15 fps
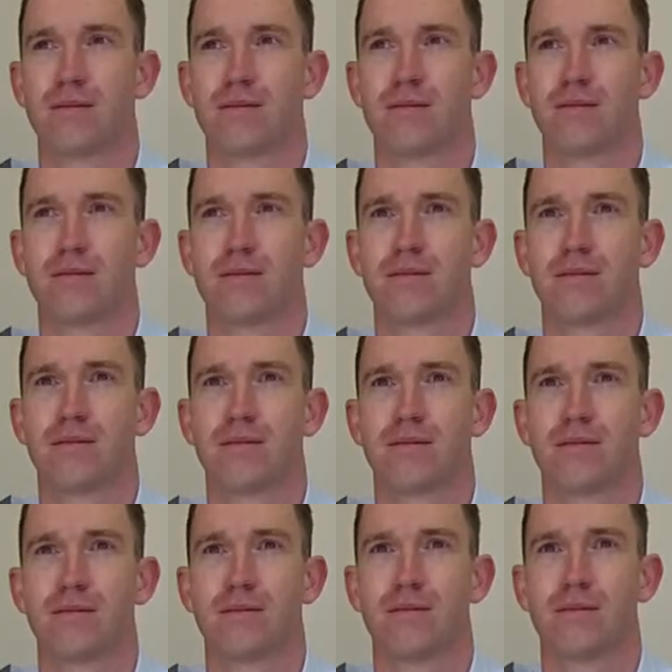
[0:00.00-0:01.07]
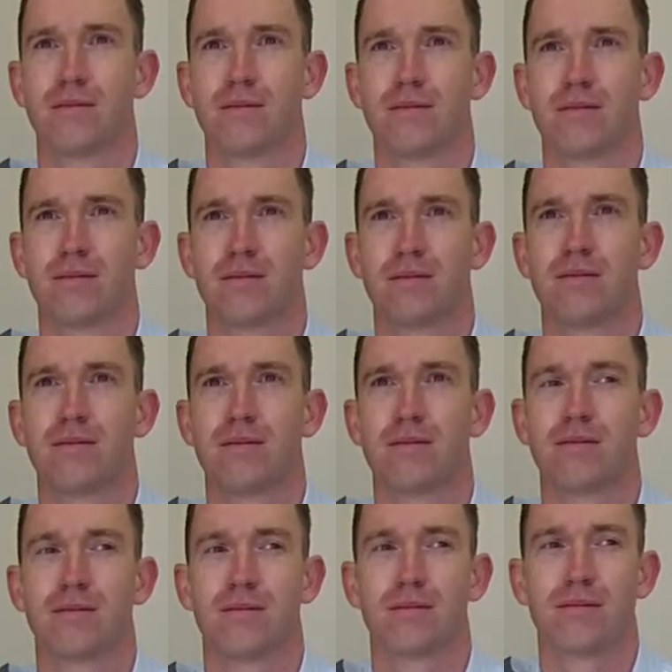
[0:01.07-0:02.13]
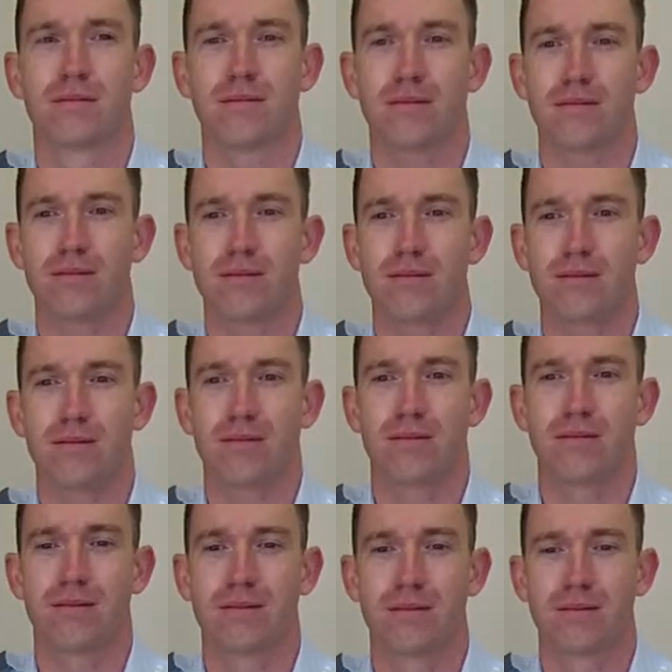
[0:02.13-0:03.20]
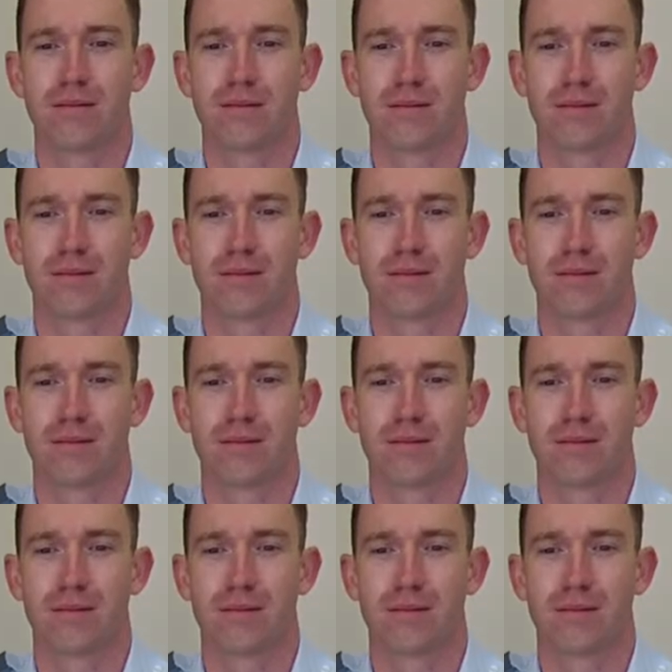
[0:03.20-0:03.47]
(silent)